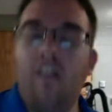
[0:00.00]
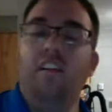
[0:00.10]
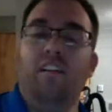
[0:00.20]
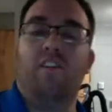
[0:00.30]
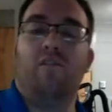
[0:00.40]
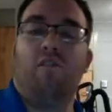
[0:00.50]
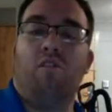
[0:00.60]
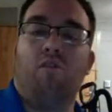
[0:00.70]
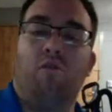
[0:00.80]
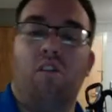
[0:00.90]
And so I
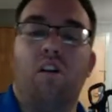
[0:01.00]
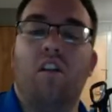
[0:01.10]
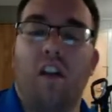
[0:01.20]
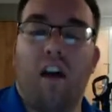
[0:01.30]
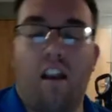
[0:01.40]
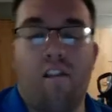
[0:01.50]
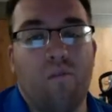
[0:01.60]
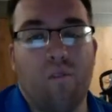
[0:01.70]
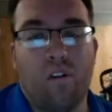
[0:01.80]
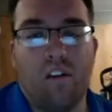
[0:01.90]
know not
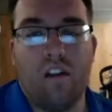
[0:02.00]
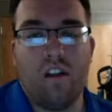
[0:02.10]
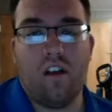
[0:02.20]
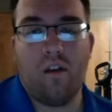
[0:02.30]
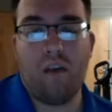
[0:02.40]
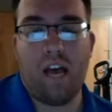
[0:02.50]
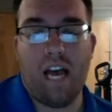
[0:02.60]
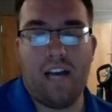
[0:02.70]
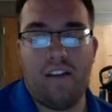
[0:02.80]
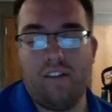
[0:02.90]
everyone
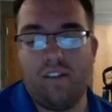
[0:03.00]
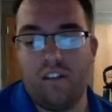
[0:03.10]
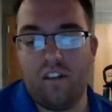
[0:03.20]
has